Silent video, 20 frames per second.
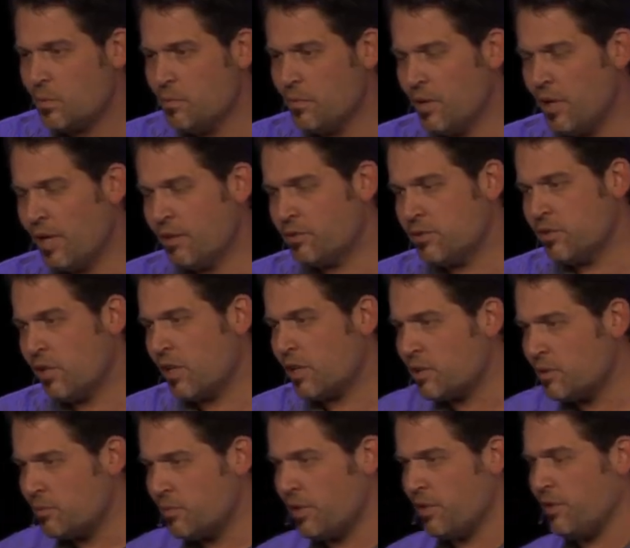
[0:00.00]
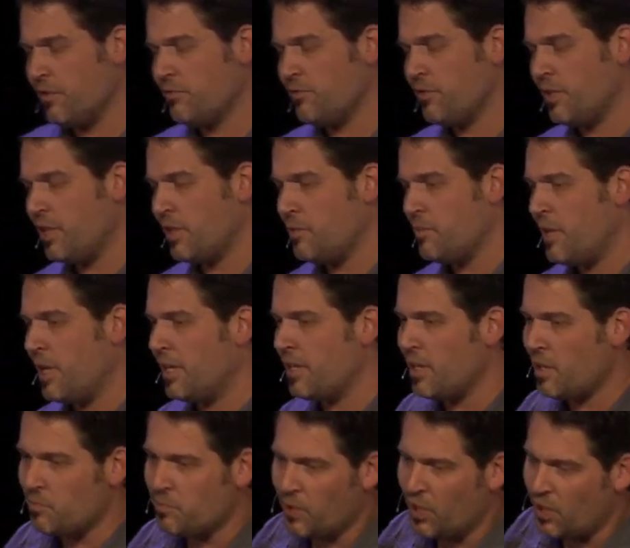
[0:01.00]
I was talking with a friend of mine
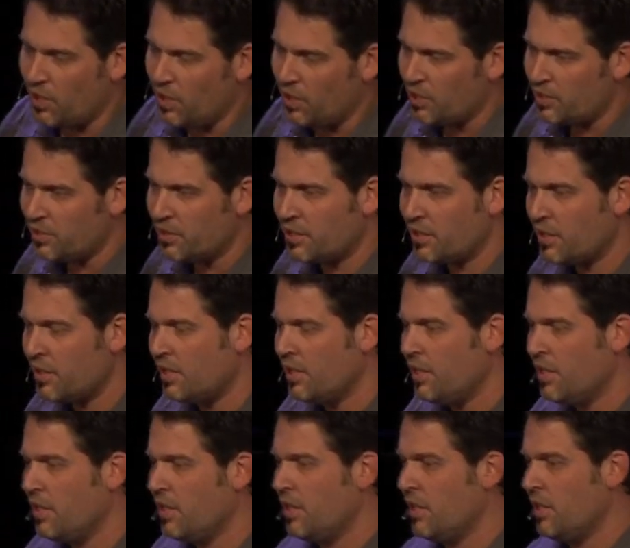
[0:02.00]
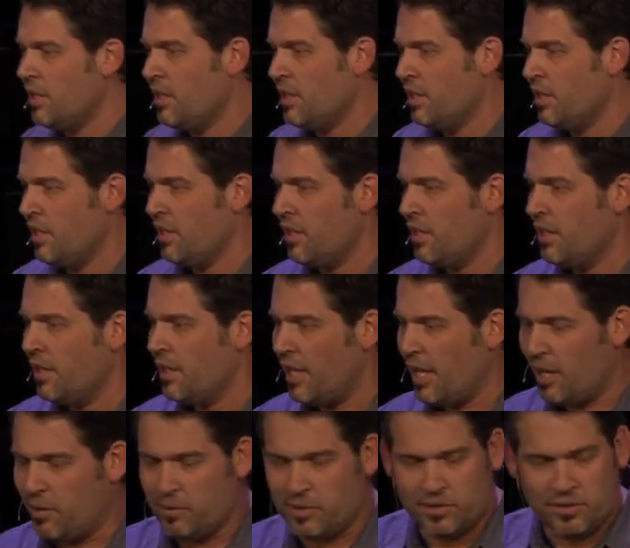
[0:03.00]
named Paul, and
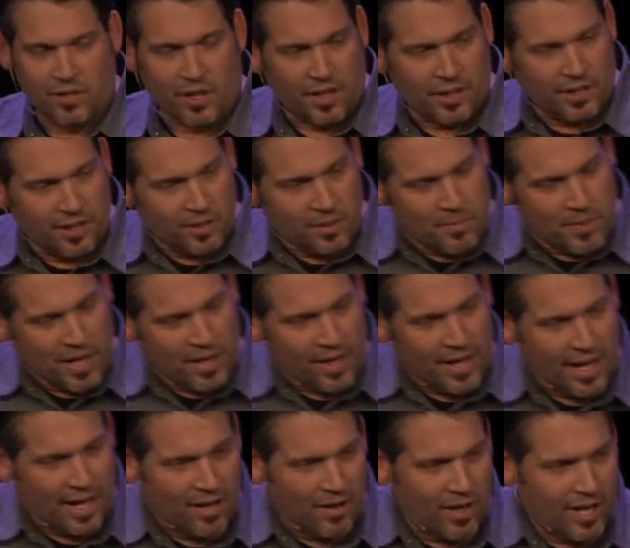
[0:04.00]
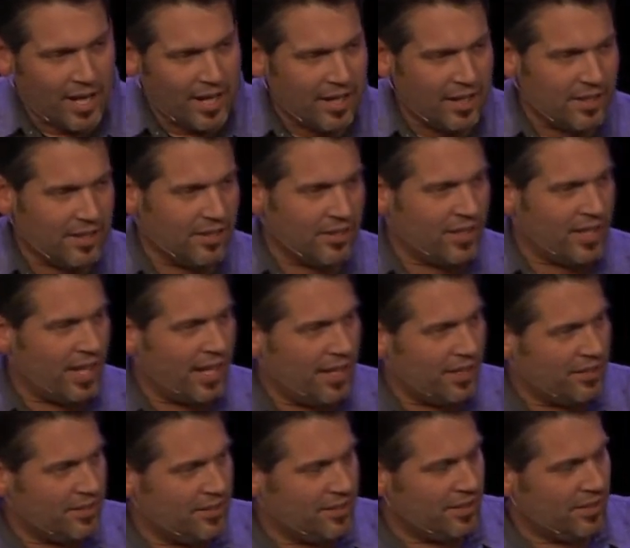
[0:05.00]
I was talking about how I had
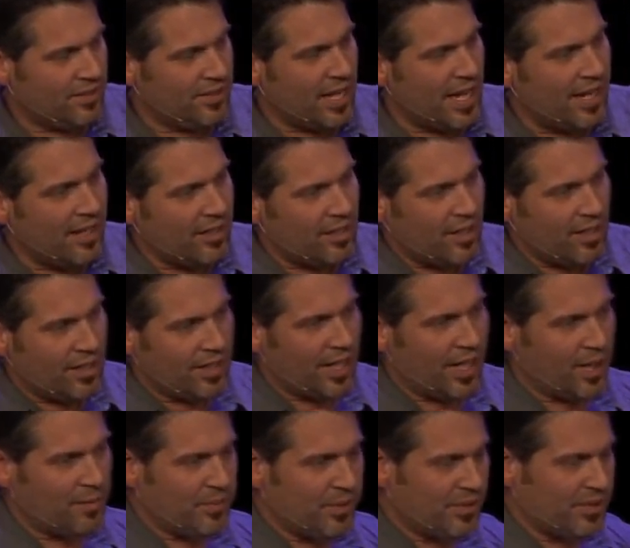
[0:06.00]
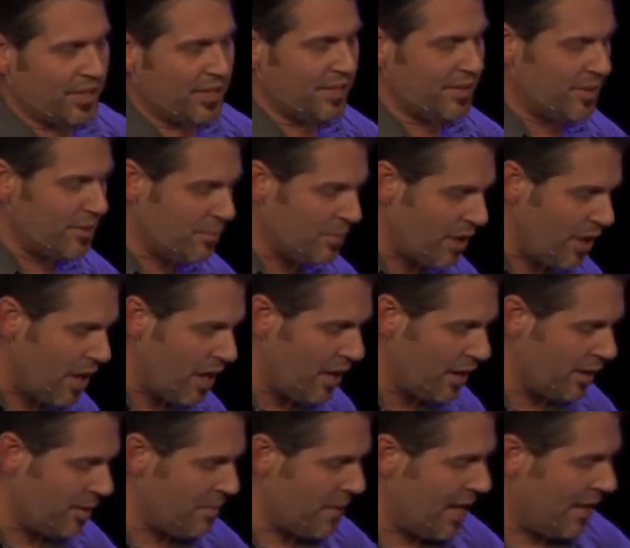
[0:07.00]
engaged a dialogue on a particular
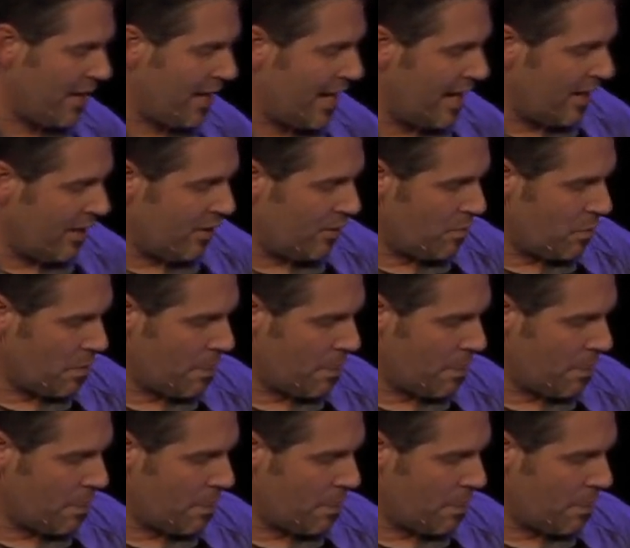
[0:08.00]
blog about how